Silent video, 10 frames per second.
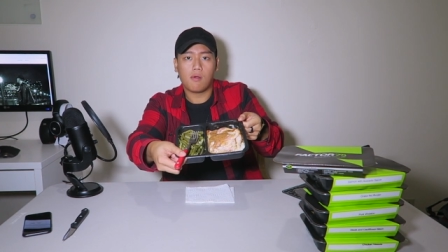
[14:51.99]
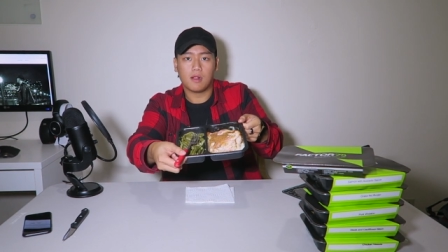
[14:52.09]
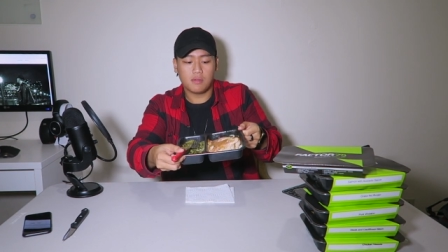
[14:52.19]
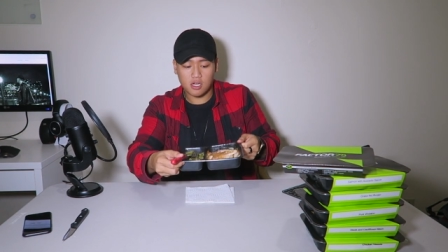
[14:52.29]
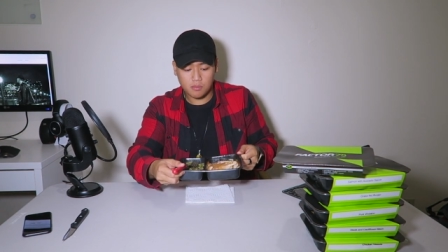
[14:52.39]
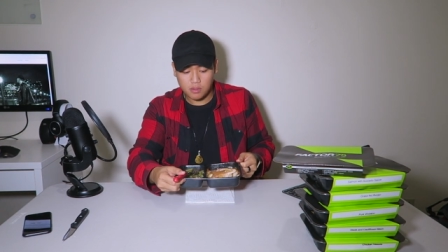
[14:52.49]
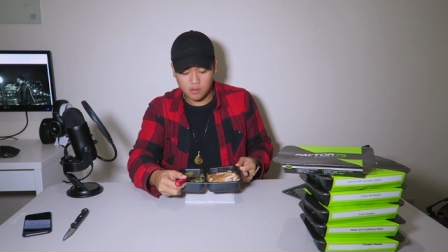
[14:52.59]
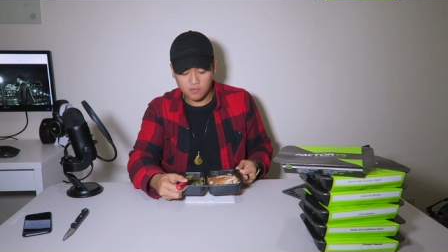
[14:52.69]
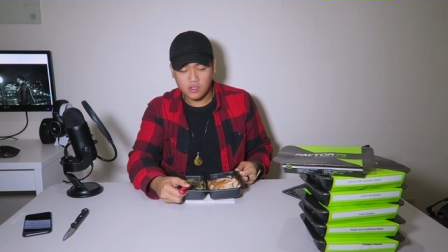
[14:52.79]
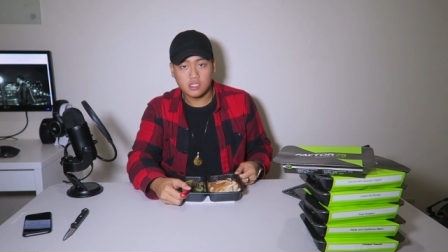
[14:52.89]
I'm not gonna be
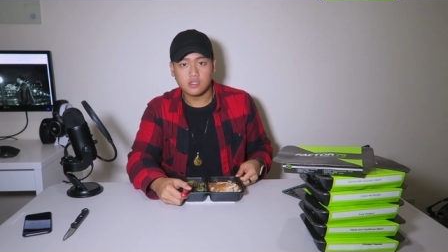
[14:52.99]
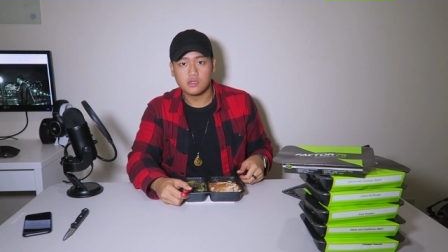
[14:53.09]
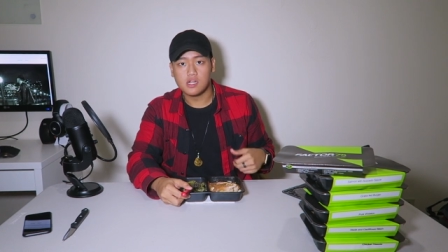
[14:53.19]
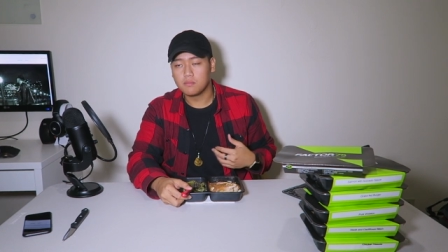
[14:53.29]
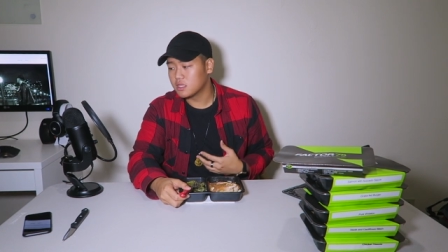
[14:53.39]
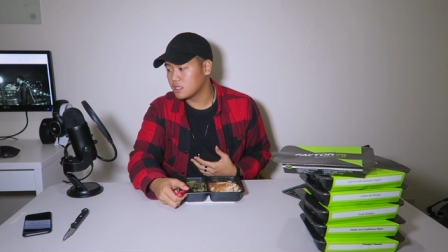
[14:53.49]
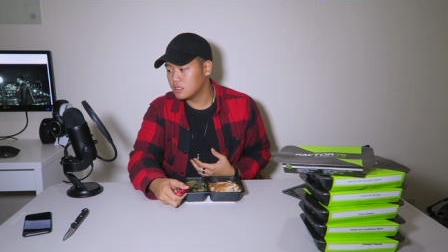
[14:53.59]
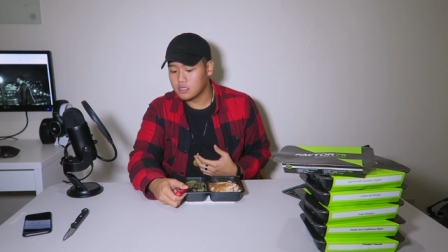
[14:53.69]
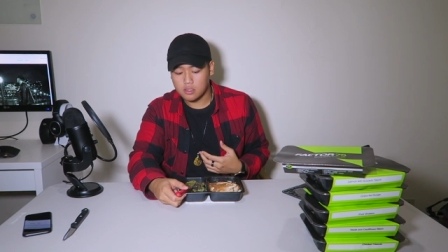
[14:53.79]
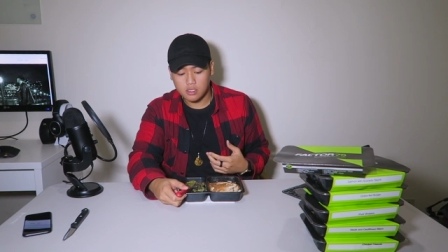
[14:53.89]
able to finish this right now. I'm not
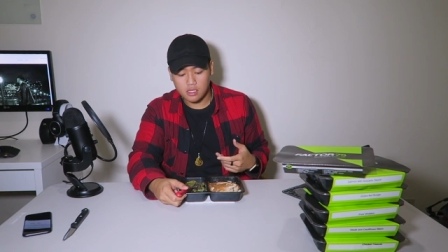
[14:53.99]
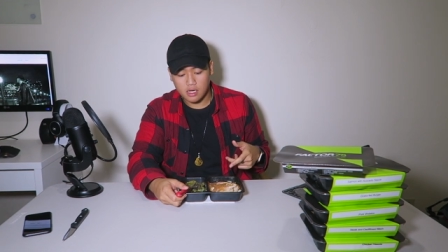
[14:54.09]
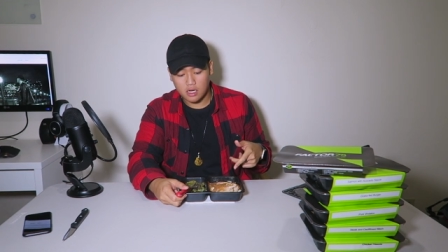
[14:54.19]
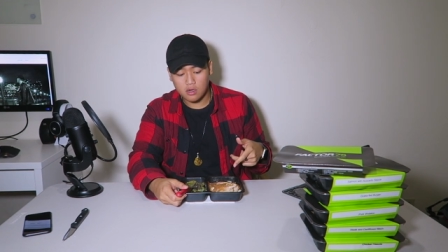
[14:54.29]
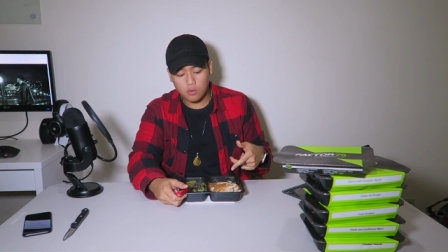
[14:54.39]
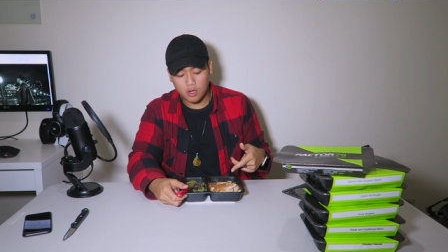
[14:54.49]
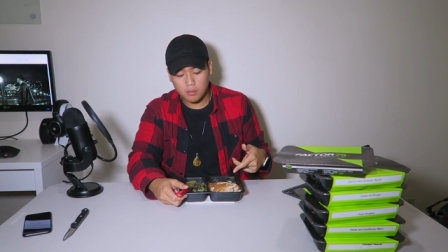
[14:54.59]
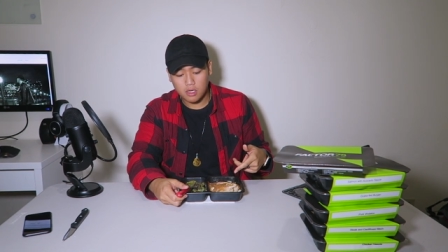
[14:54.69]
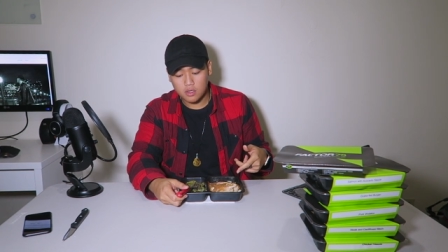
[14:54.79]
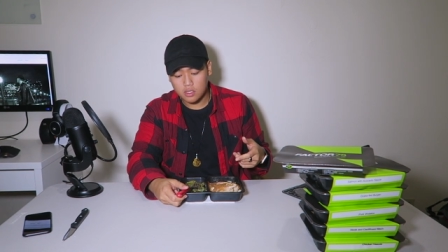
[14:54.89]
that hungry. Like, I know when
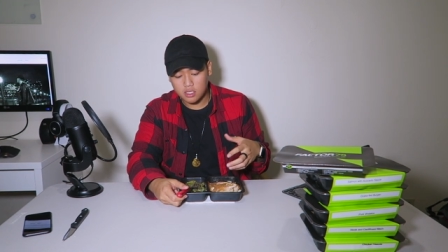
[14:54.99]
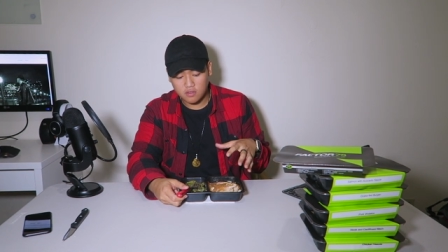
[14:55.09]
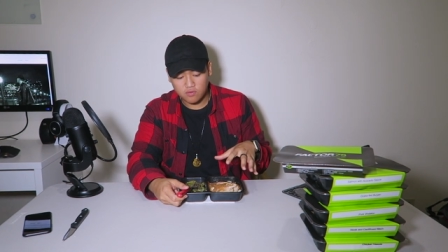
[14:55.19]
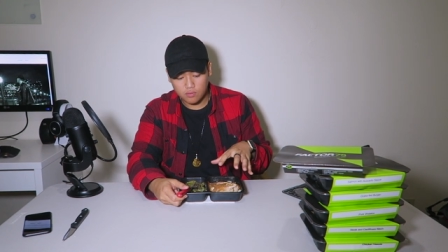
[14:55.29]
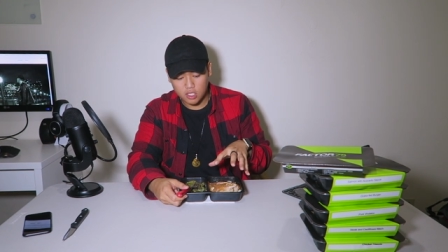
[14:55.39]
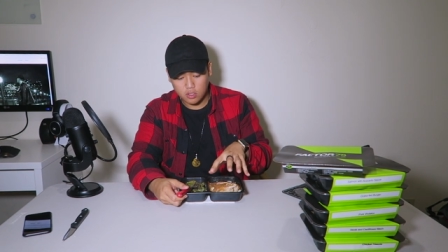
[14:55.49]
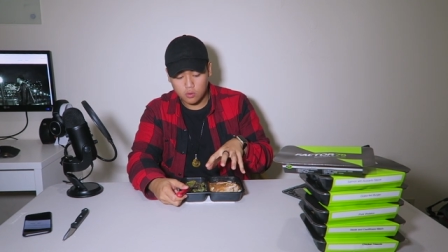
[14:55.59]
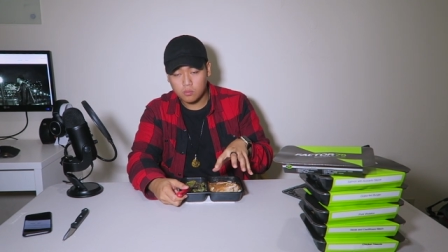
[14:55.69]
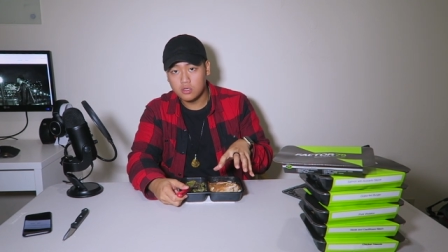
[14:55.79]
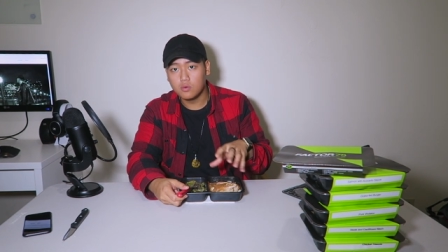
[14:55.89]
I'm hungry, this
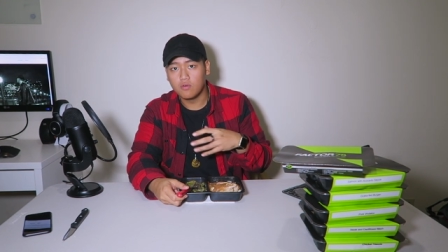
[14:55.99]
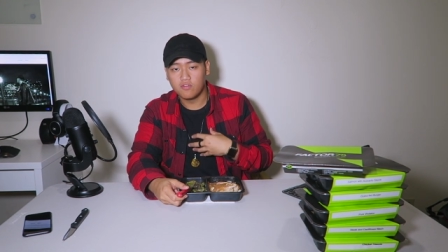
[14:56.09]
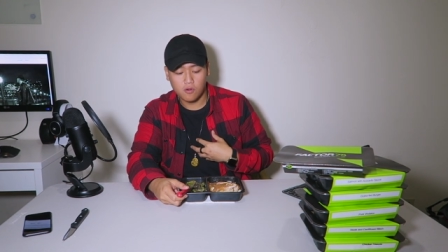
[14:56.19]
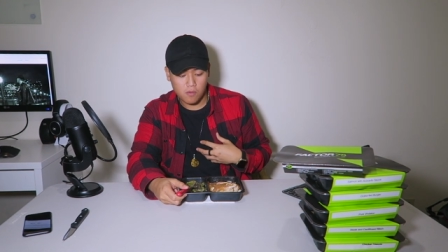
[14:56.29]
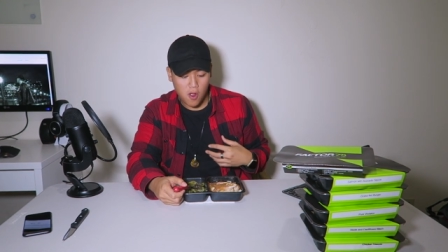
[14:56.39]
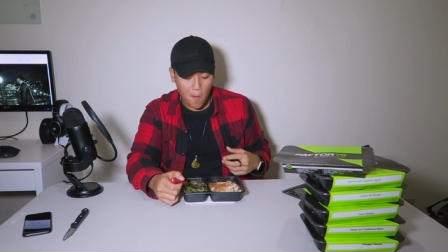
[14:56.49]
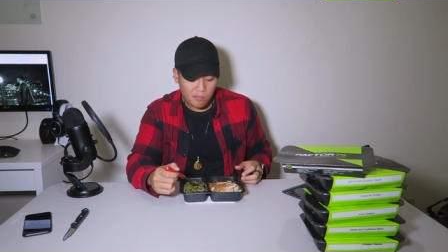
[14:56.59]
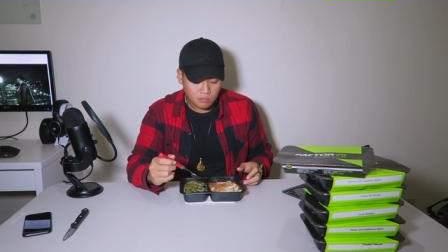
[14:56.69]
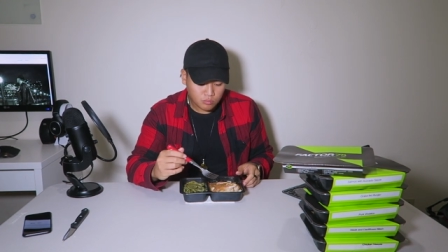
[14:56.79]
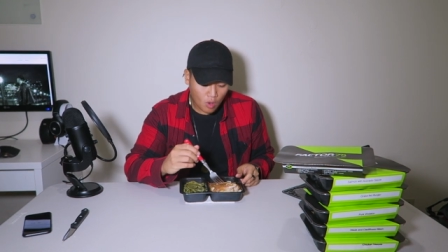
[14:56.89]
whole meal will fill me up.
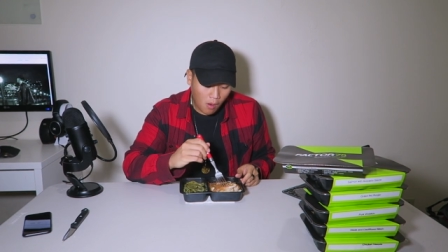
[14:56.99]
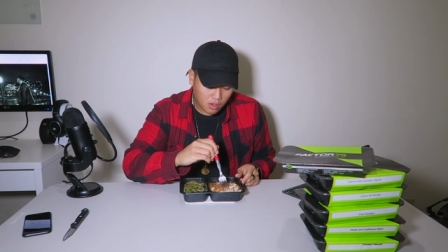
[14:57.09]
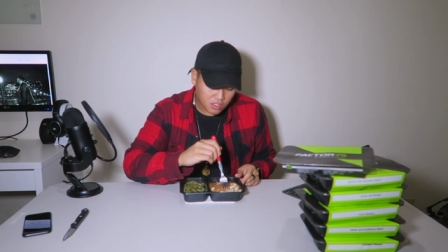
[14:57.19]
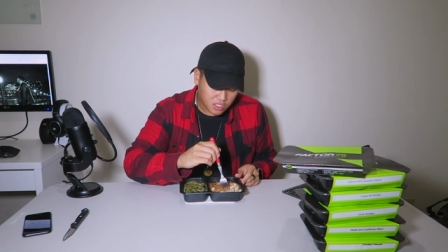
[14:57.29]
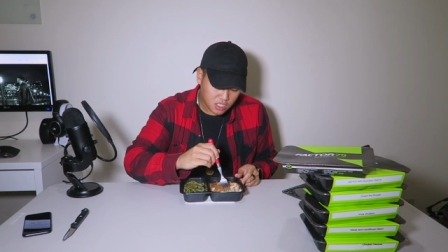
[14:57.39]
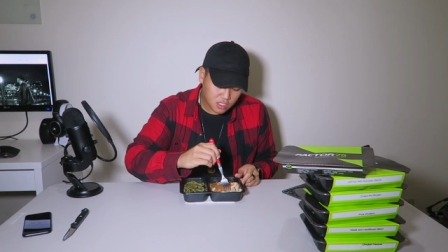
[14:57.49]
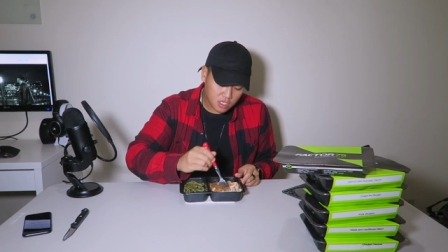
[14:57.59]
Because these